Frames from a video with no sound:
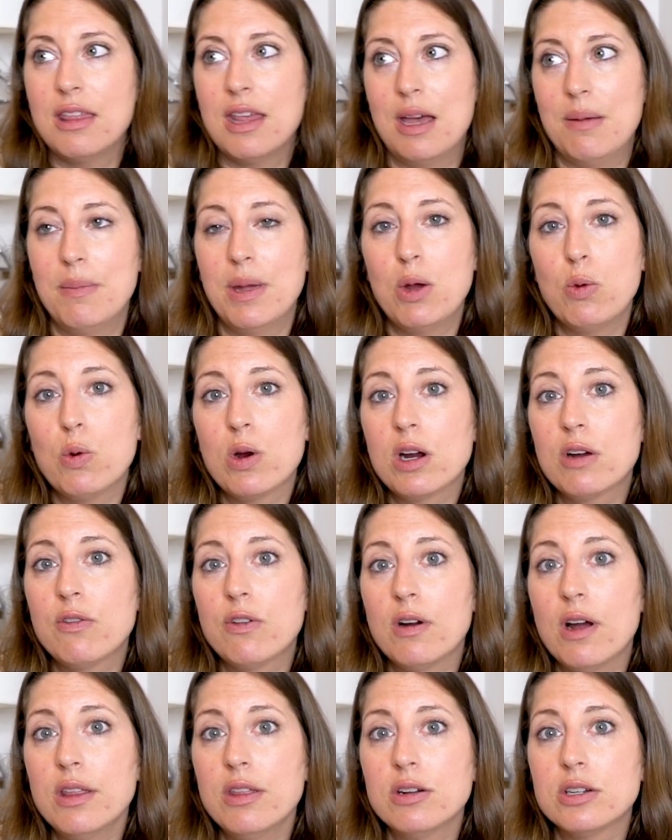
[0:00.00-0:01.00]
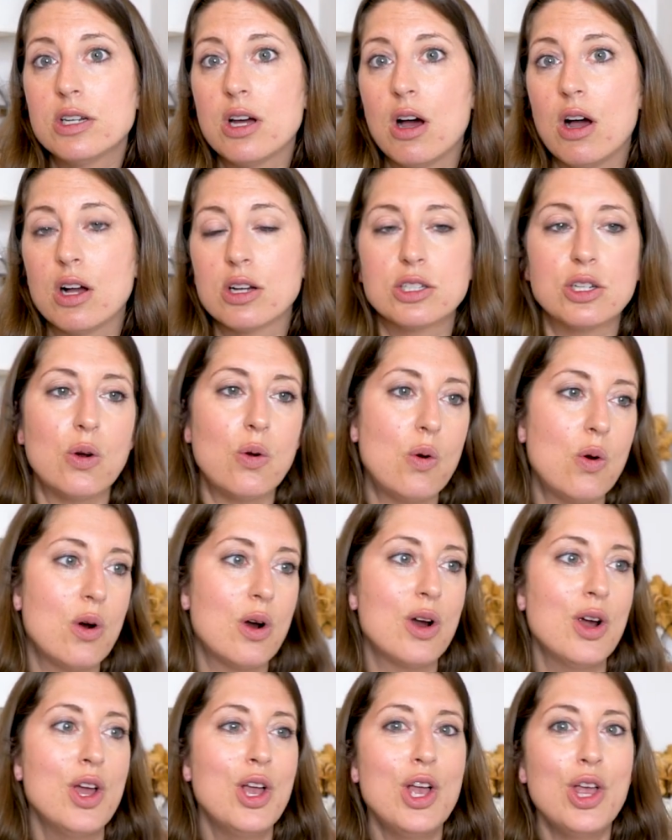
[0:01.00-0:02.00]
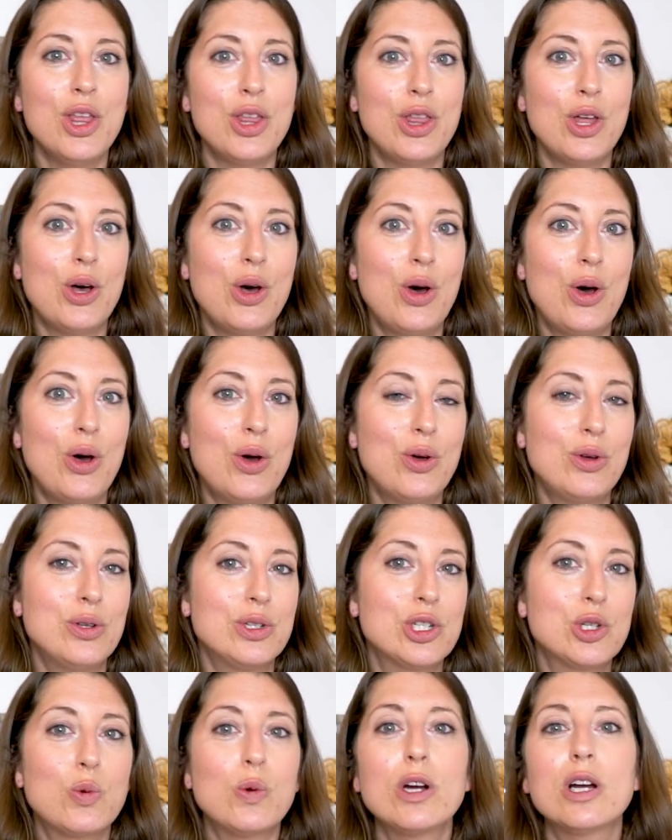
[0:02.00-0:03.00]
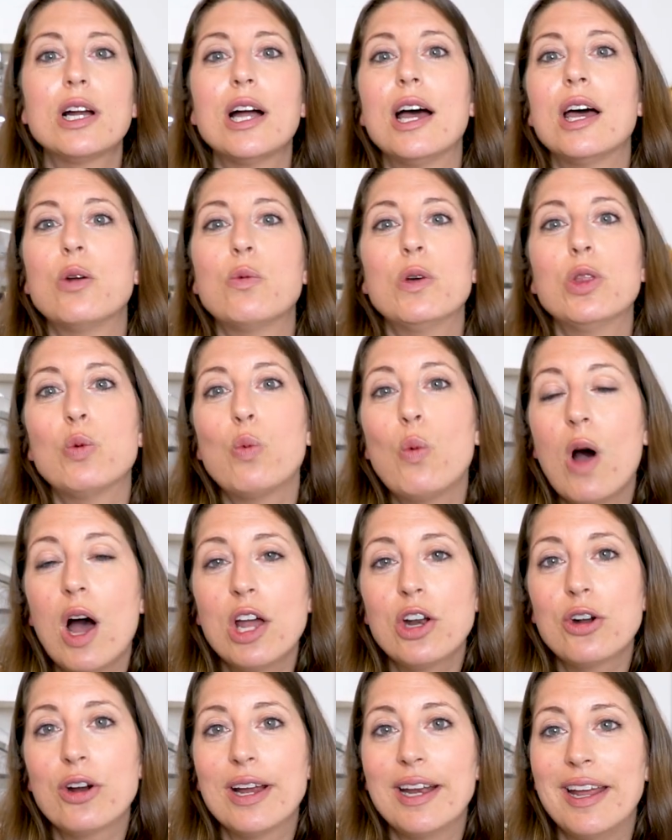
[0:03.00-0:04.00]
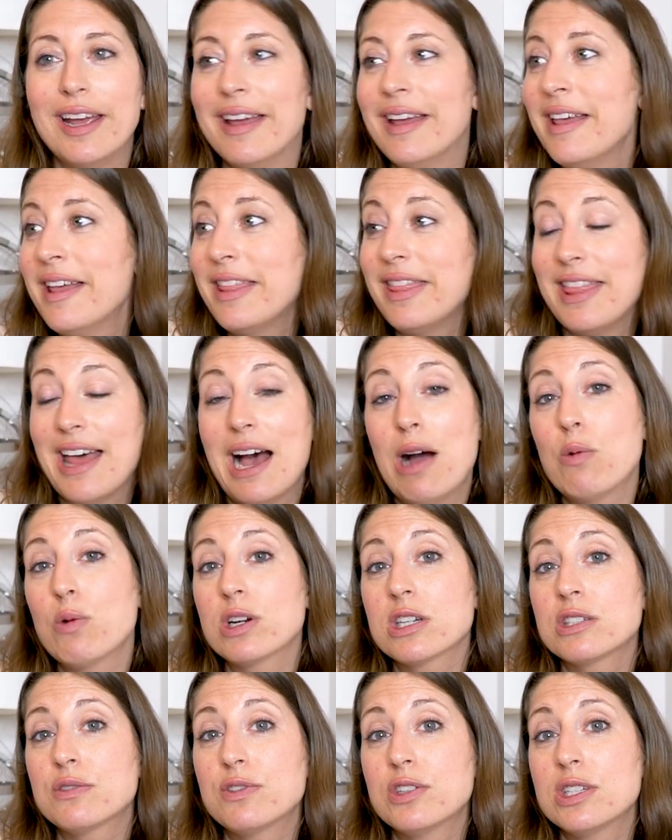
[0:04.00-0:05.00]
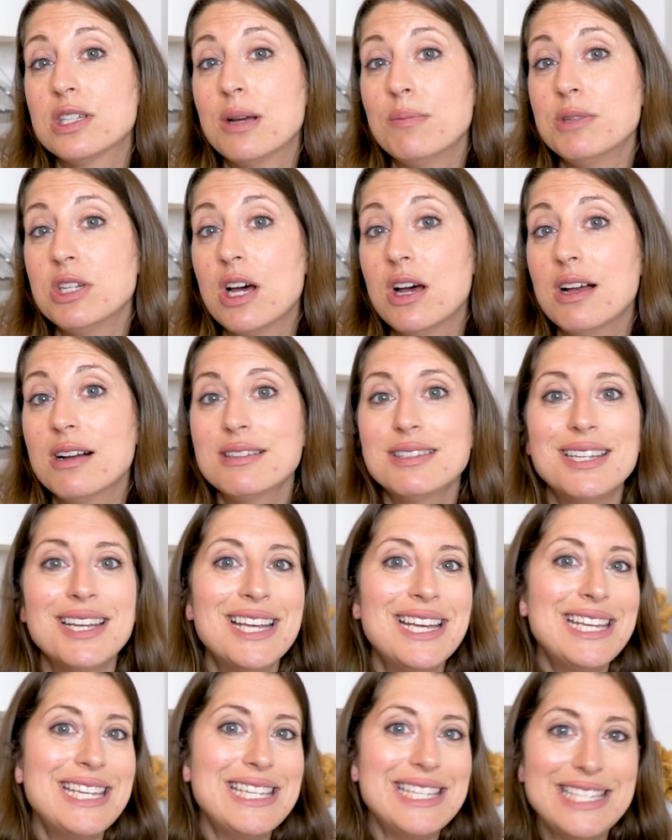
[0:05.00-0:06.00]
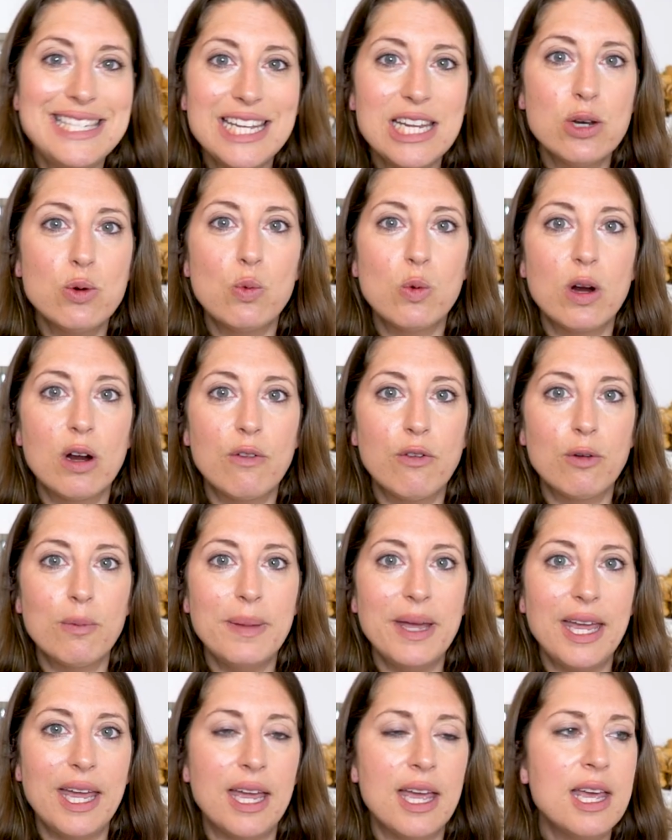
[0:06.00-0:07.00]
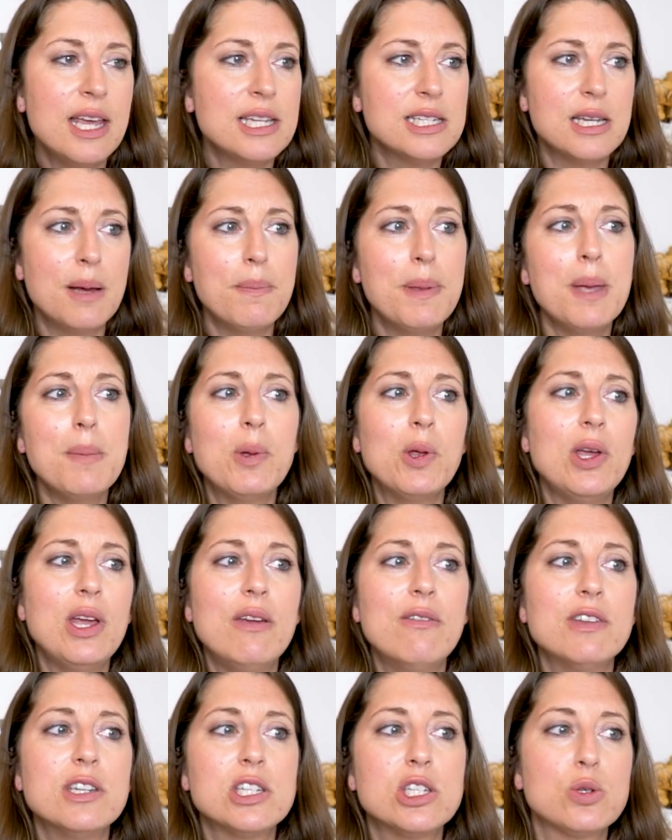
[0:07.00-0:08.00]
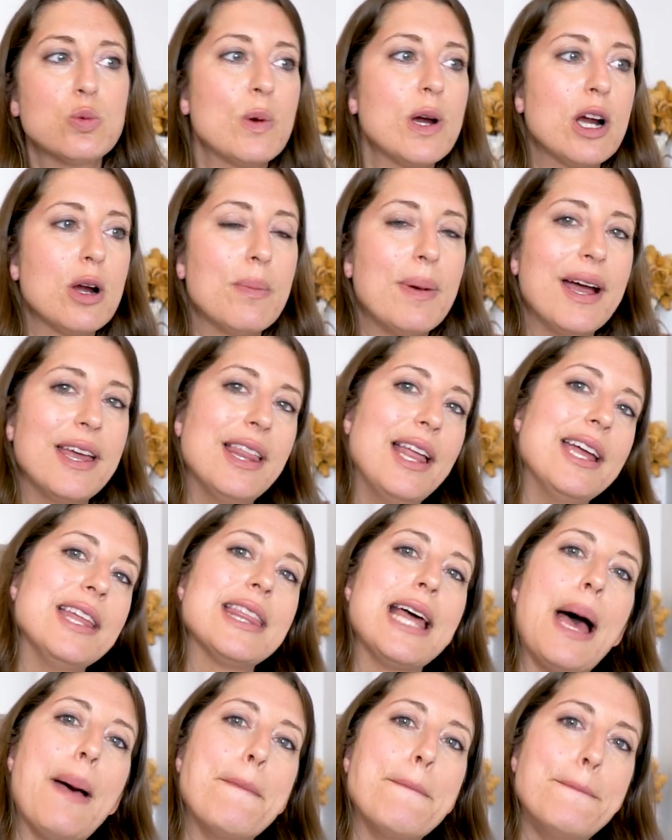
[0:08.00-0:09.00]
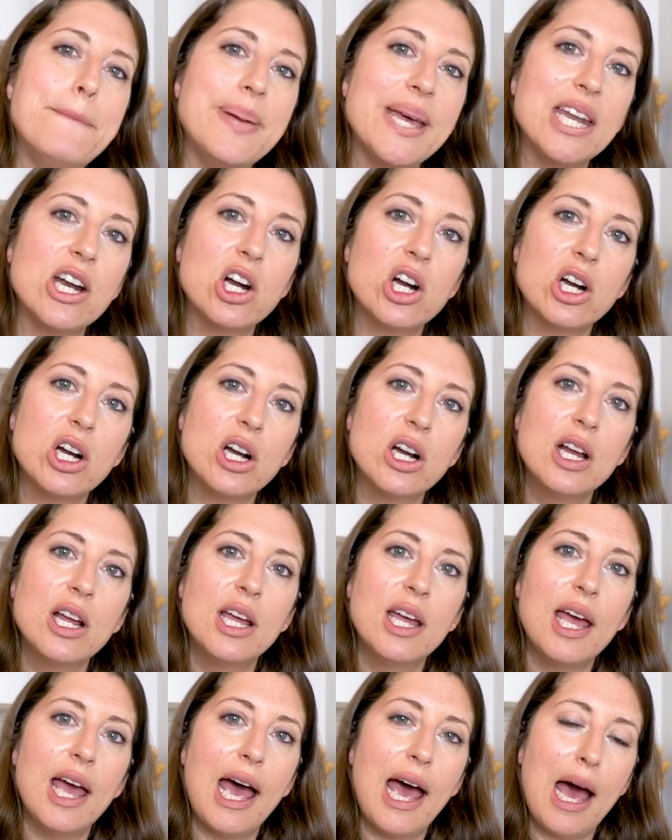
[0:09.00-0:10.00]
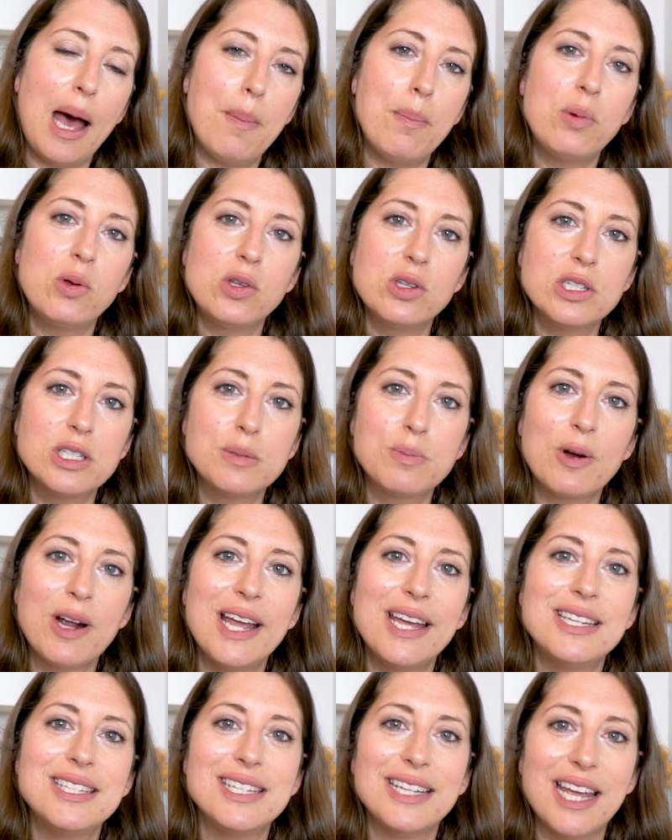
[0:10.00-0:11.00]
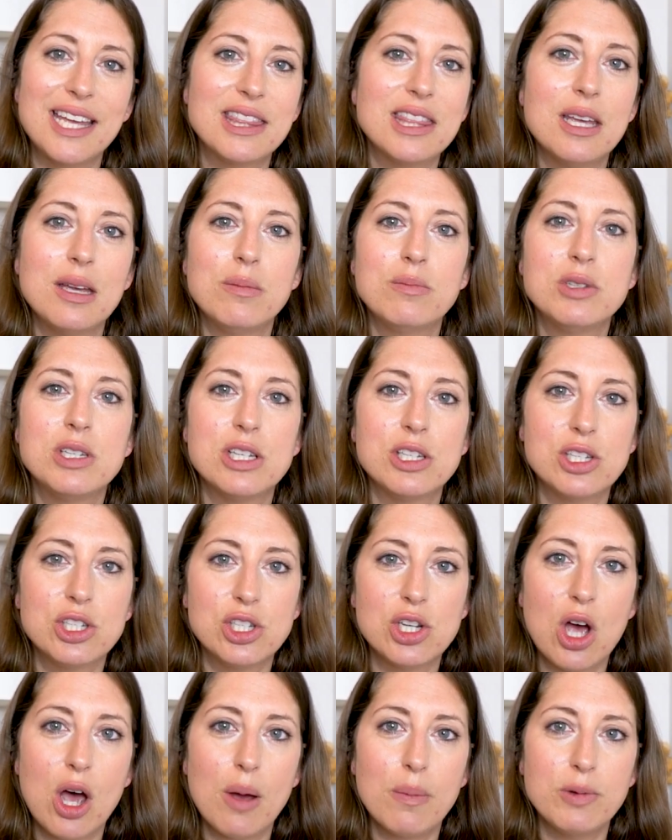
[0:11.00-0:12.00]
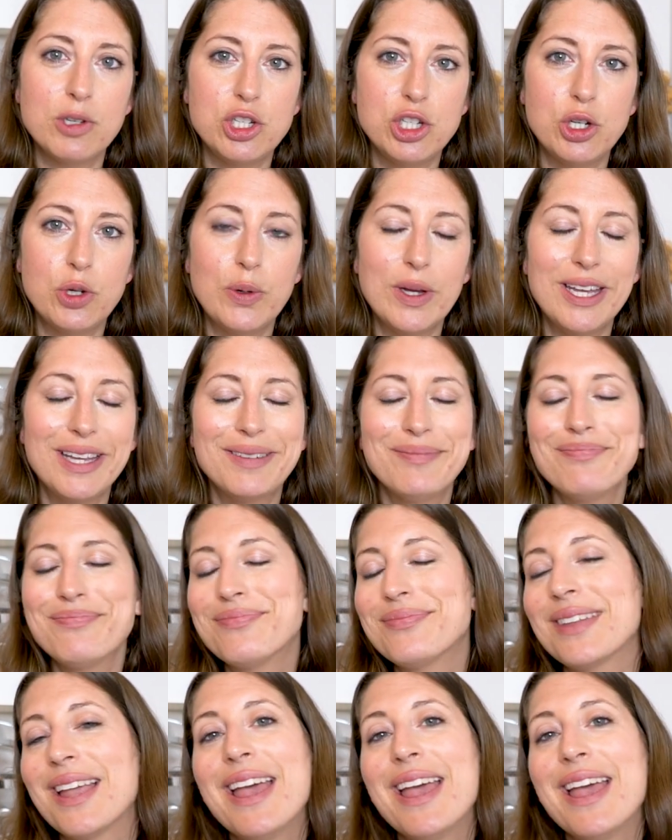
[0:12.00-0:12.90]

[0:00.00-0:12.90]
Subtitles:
that might work for other dogs. Or the squirt gun with water in it, that works for some dogs, didn't work for me. Some people even swear by like that bitter apple spray to get them to stop chewing.